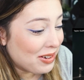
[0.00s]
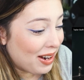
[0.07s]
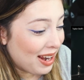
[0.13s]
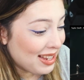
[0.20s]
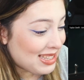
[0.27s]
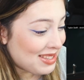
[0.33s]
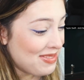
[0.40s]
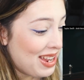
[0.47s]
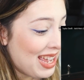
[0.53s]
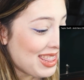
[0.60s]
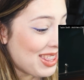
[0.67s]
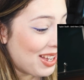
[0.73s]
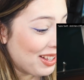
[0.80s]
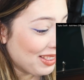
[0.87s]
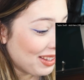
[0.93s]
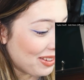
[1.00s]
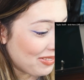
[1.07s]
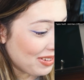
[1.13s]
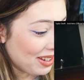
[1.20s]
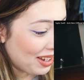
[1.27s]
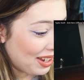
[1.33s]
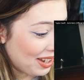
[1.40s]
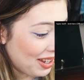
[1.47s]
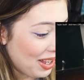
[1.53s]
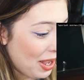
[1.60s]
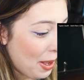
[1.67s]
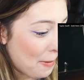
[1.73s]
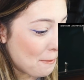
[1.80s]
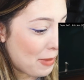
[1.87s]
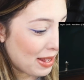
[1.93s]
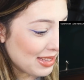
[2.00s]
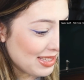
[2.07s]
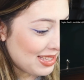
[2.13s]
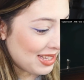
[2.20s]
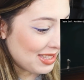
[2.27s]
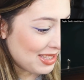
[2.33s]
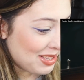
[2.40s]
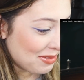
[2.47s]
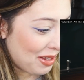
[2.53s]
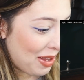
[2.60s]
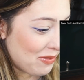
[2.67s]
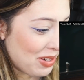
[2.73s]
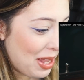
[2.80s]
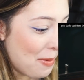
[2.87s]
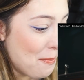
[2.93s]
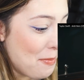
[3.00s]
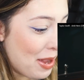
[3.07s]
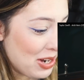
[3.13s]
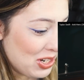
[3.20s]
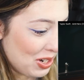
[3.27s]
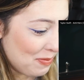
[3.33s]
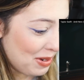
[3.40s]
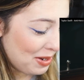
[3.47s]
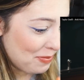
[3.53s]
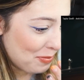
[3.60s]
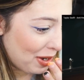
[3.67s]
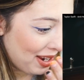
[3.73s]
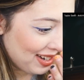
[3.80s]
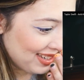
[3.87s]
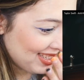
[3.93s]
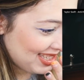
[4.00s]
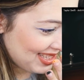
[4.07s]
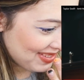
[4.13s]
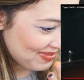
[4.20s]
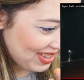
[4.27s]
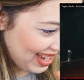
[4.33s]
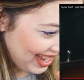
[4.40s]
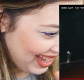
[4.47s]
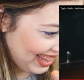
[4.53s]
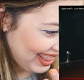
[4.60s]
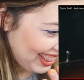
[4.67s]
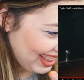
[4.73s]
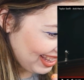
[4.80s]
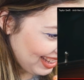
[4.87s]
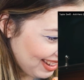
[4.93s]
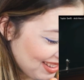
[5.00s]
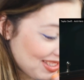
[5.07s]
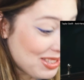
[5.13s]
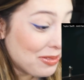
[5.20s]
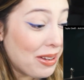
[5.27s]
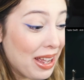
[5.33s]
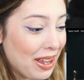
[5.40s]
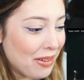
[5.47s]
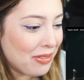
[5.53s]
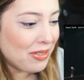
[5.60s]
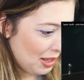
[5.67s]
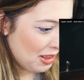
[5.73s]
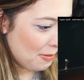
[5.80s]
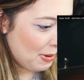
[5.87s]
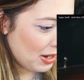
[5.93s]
Gray Smith, Olivia Benson Swift, and Benjamin Button Smith. Swift. The